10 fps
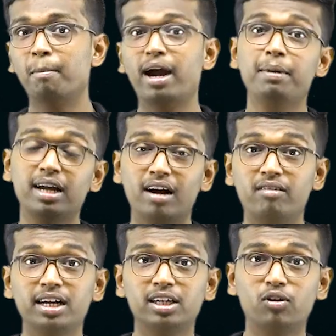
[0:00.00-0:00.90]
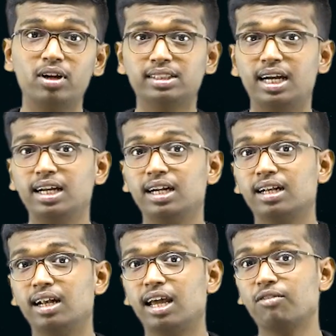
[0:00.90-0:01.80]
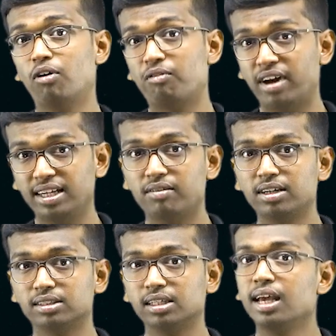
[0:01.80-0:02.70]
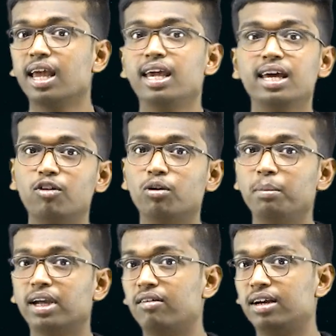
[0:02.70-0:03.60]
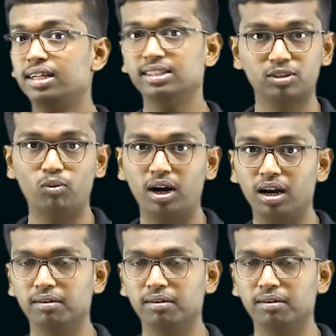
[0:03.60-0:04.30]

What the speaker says: might be covered in 12th standard like for 5 hours. Here it would be covered in just 1